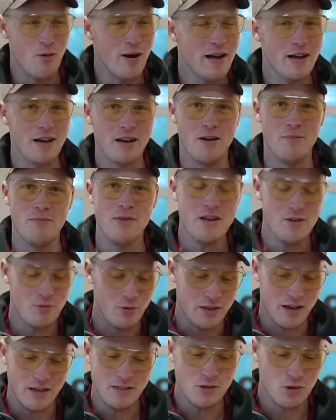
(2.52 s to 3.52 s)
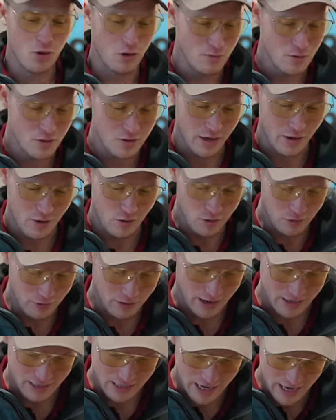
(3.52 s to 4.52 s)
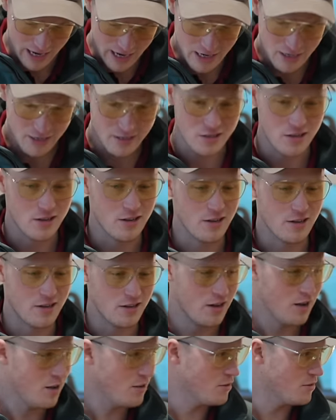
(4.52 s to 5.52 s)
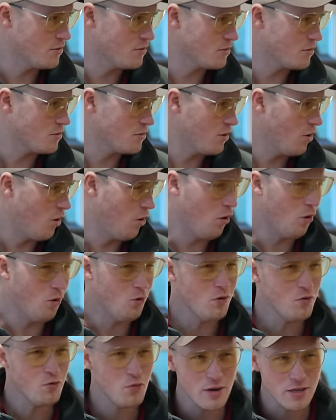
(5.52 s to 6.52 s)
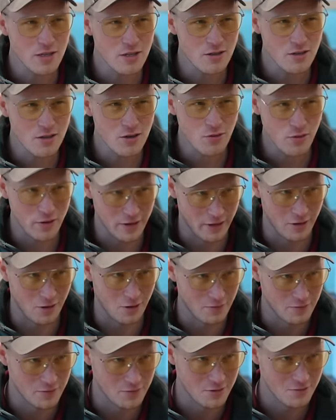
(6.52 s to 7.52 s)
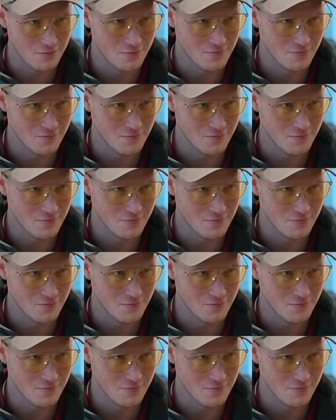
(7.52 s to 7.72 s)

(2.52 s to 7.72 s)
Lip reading: we're going to meet with Ed Solomons and look at his guns, all of which are Krieghoffs.